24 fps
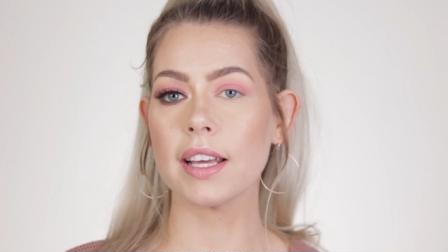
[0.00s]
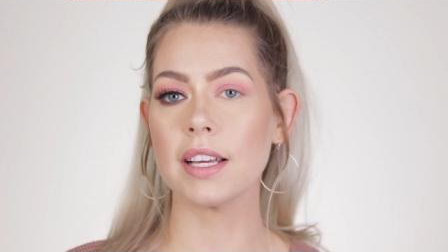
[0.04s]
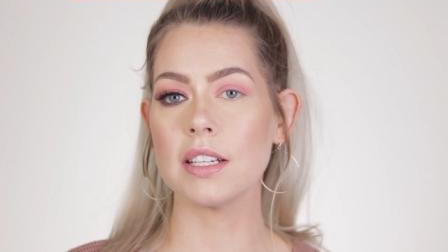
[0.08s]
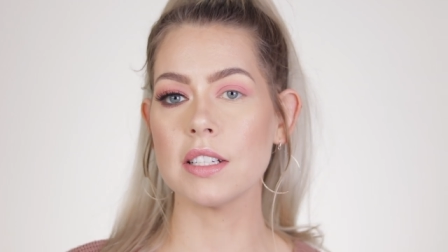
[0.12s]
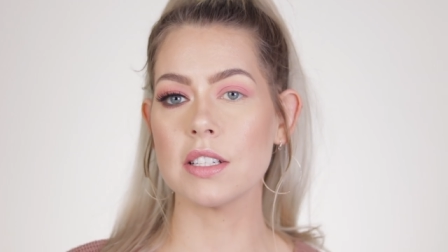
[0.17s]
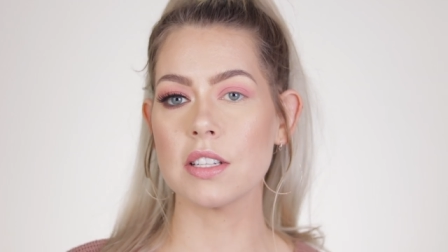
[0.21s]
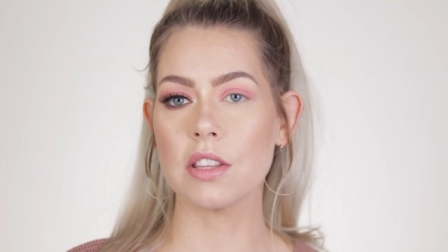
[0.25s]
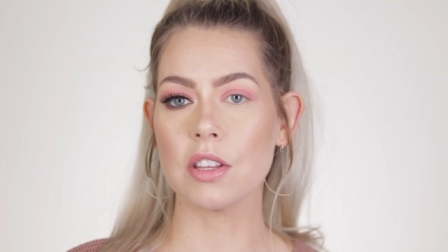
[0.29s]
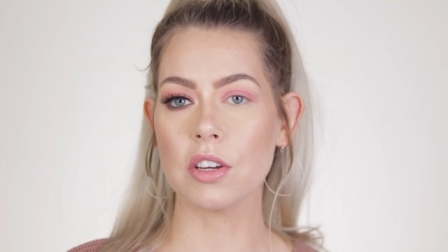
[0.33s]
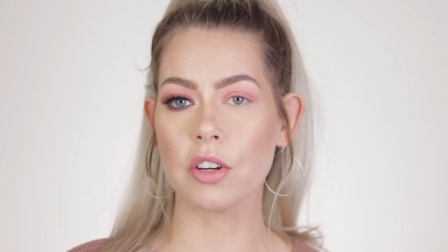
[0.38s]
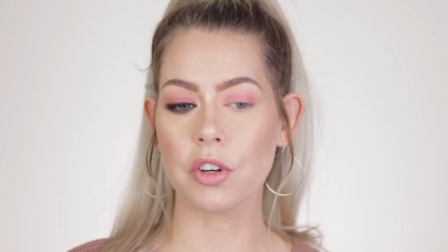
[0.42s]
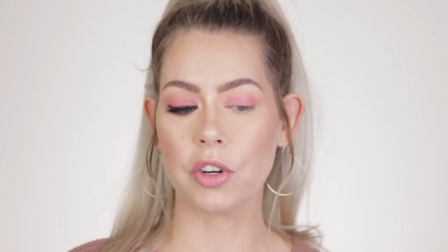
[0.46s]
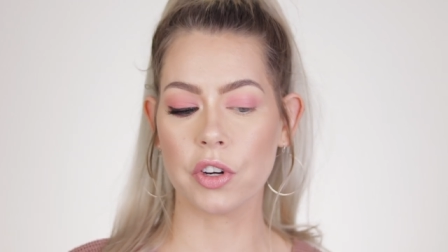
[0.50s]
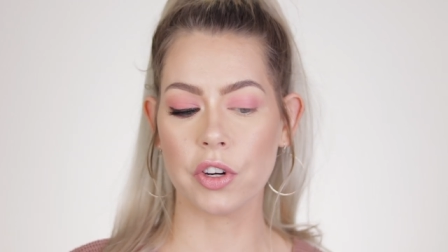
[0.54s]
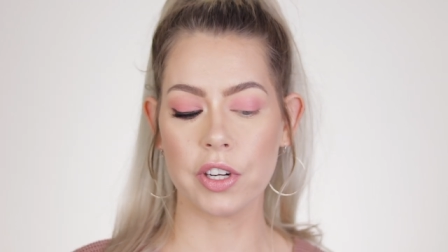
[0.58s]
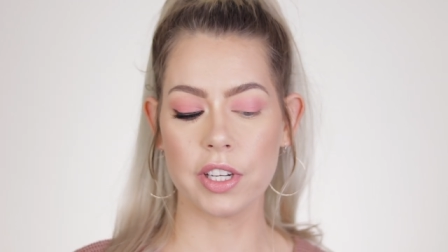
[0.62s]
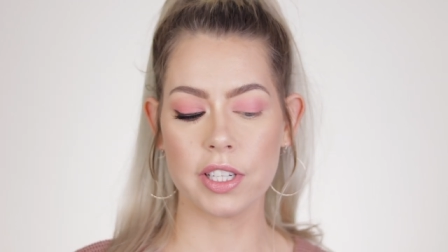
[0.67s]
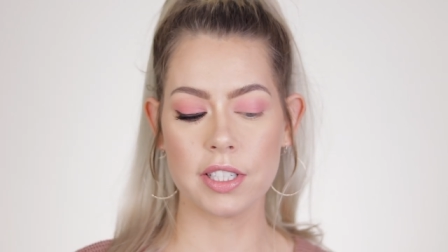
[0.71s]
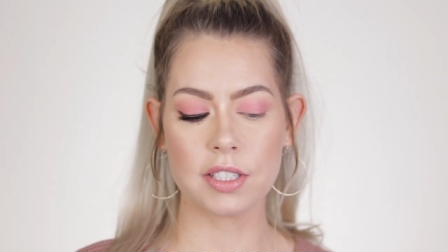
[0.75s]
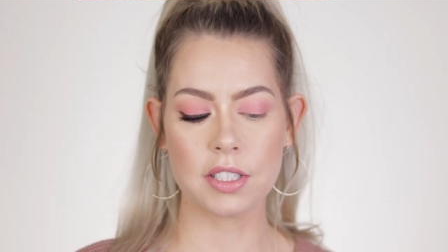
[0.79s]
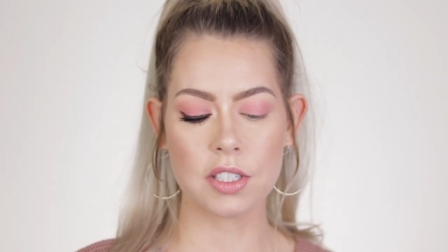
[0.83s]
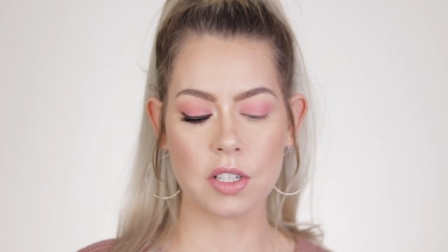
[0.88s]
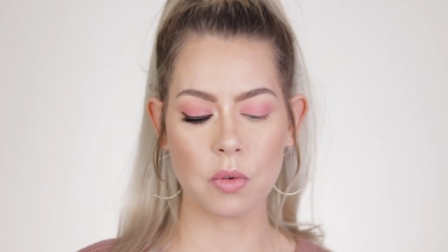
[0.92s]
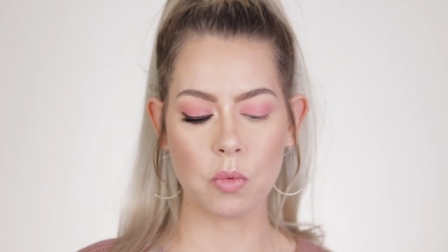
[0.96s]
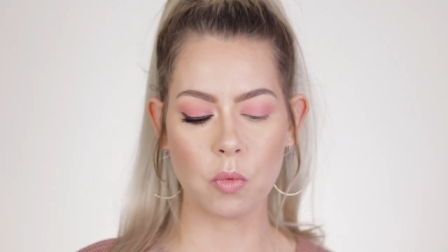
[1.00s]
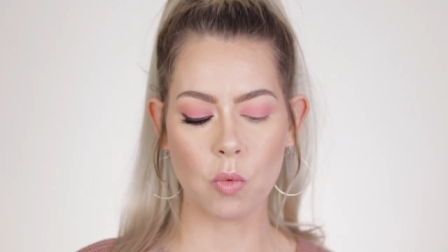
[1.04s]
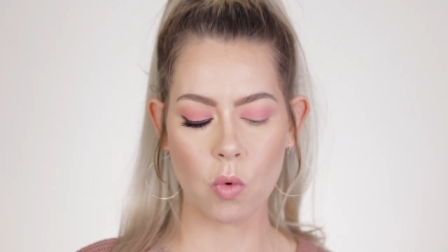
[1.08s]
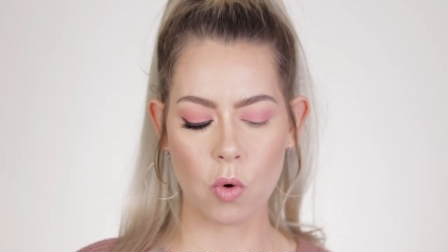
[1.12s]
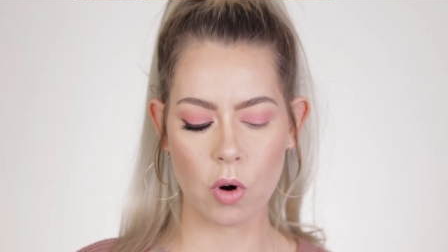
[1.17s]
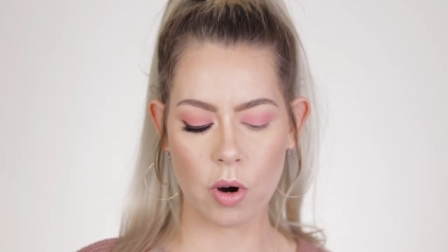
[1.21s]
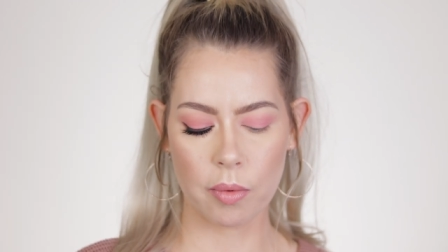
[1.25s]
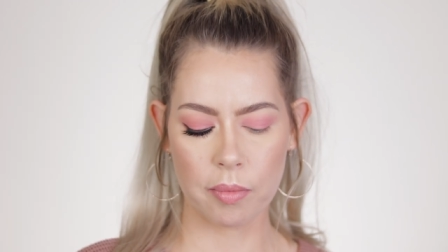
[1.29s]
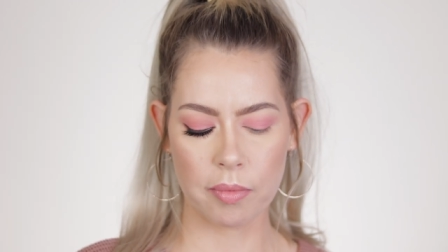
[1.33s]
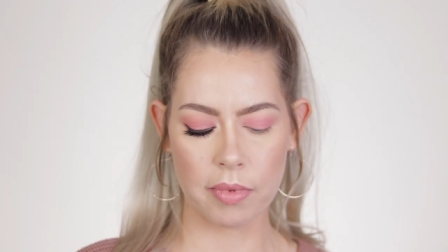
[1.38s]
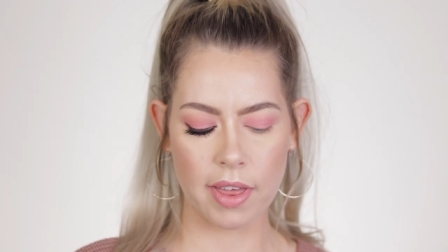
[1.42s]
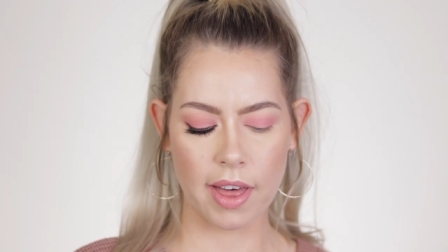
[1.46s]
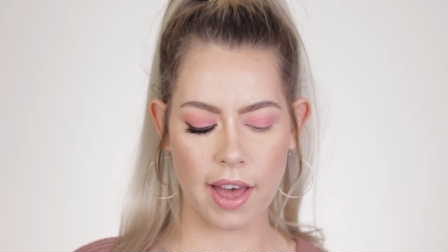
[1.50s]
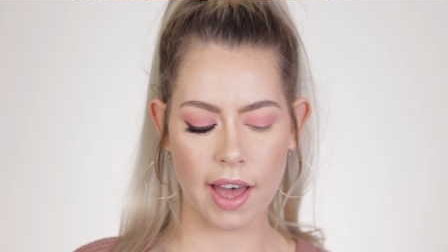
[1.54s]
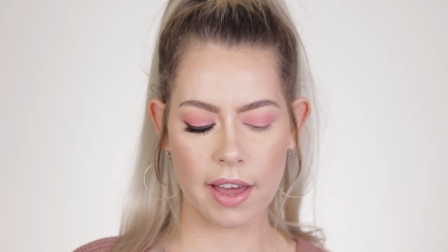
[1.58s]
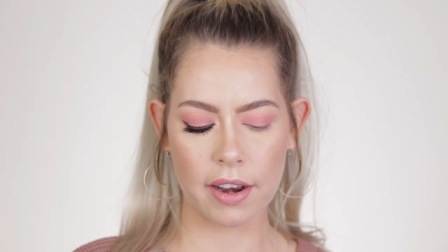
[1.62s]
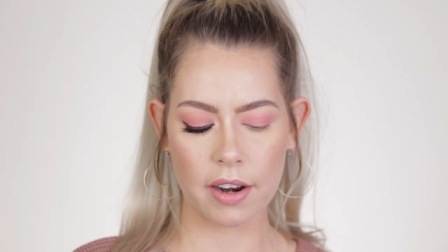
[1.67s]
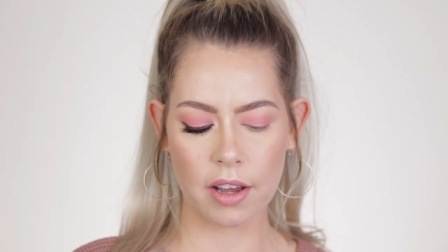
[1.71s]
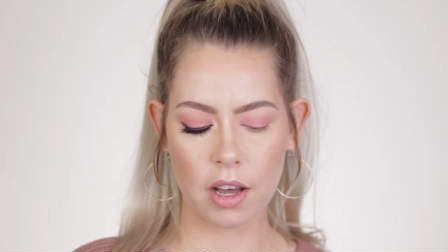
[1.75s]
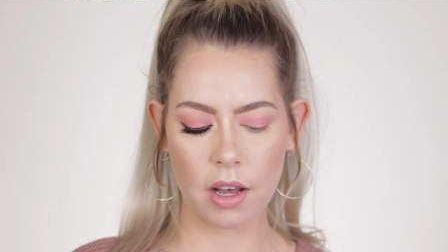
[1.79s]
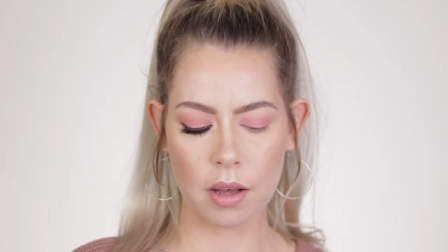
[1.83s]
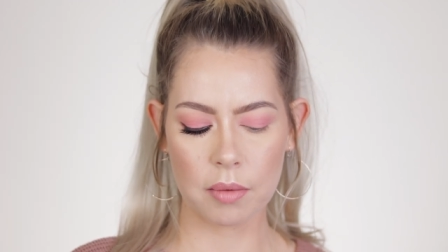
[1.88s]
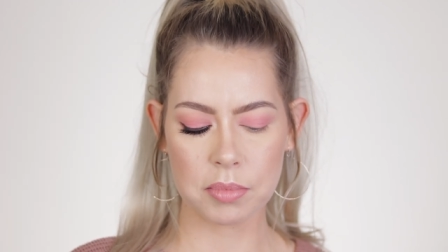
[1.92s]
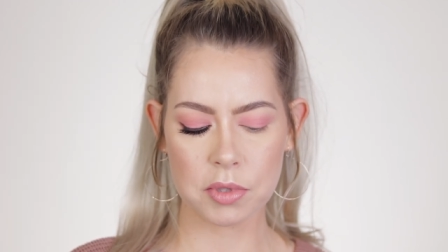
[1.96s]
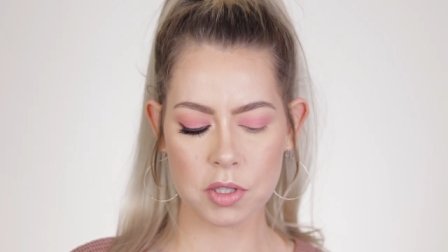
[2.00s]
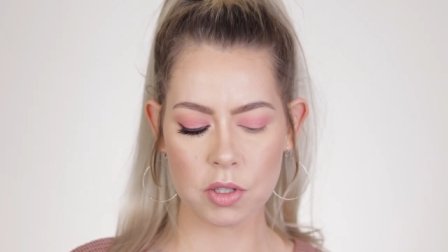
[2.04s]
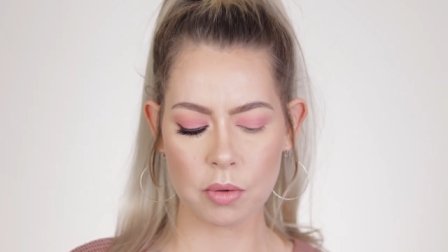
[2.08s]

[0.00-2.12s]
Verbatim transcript: into the crease to warm that up.